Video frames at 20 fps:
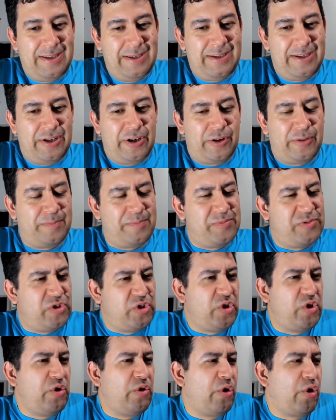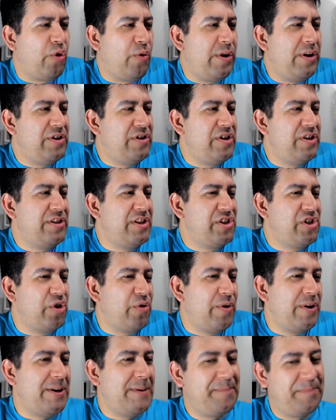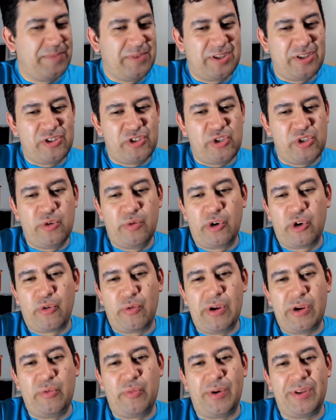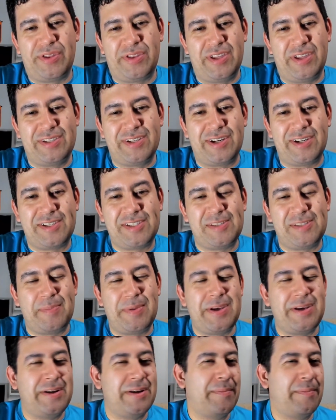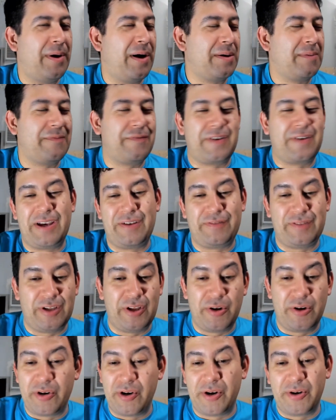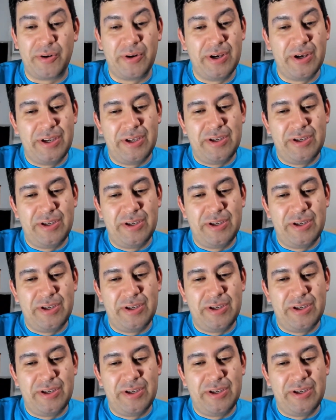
You know, do you agree? Do you disagree? Do you agree with the Ducks being a bottom five logo?